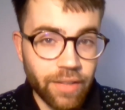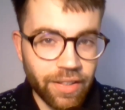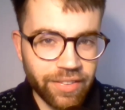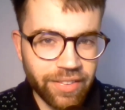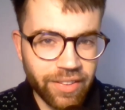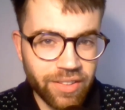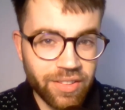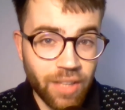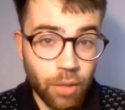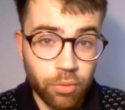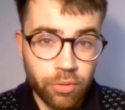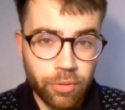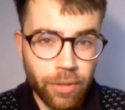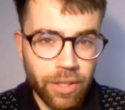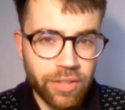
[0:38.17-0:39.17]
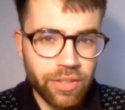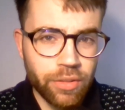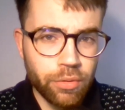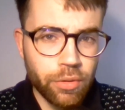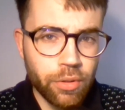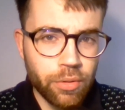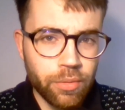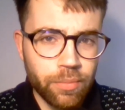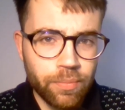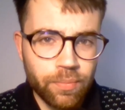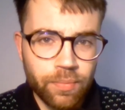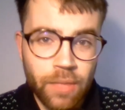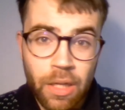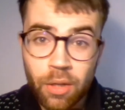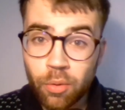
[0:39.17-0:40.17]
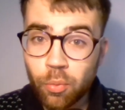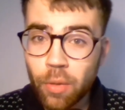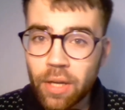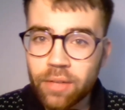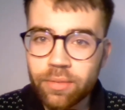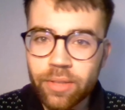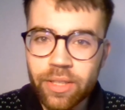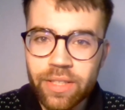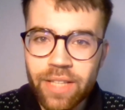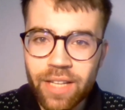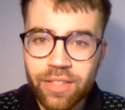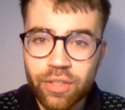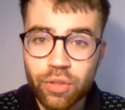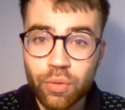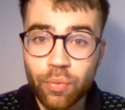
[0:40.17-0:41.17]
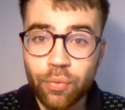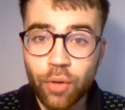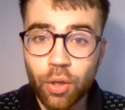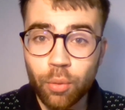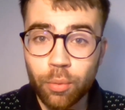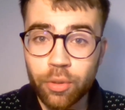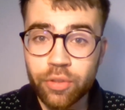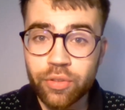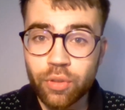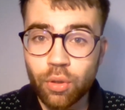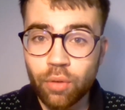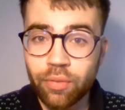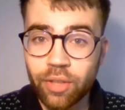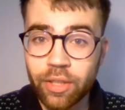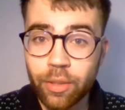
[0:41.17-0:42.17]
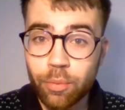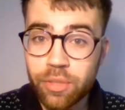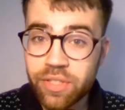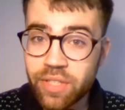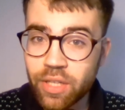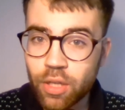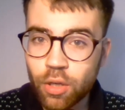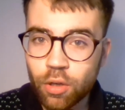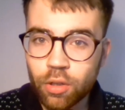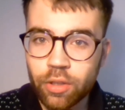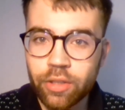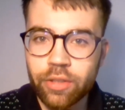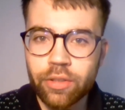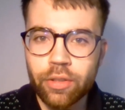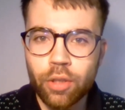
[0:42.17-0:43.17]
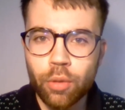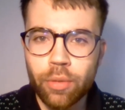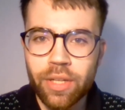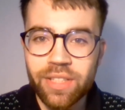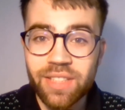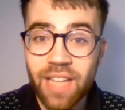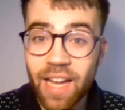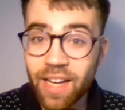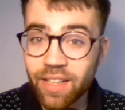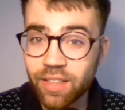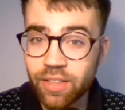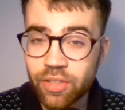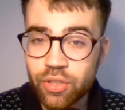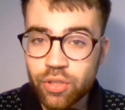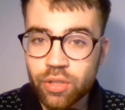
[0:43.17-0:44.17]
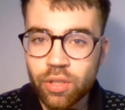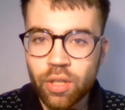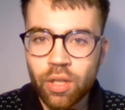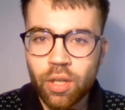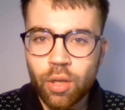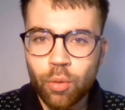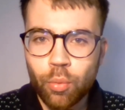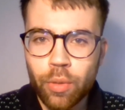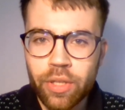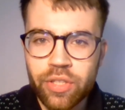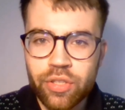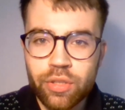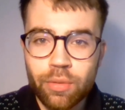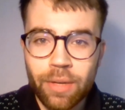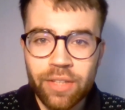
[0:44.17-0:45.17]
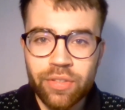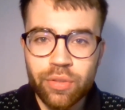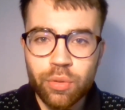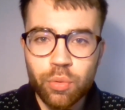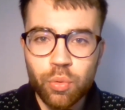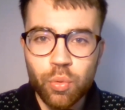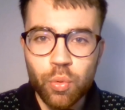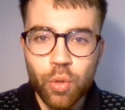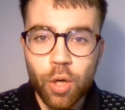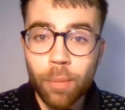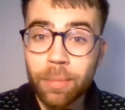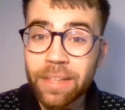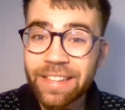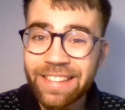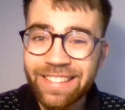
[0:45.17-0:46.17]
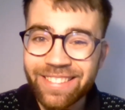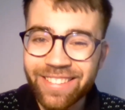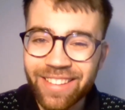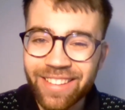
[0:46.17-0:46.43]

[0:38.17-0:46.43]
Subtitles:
Does that sound crazy to you? Well, it doesn't to followers of a linguistic current known as Anglish, which tries to completely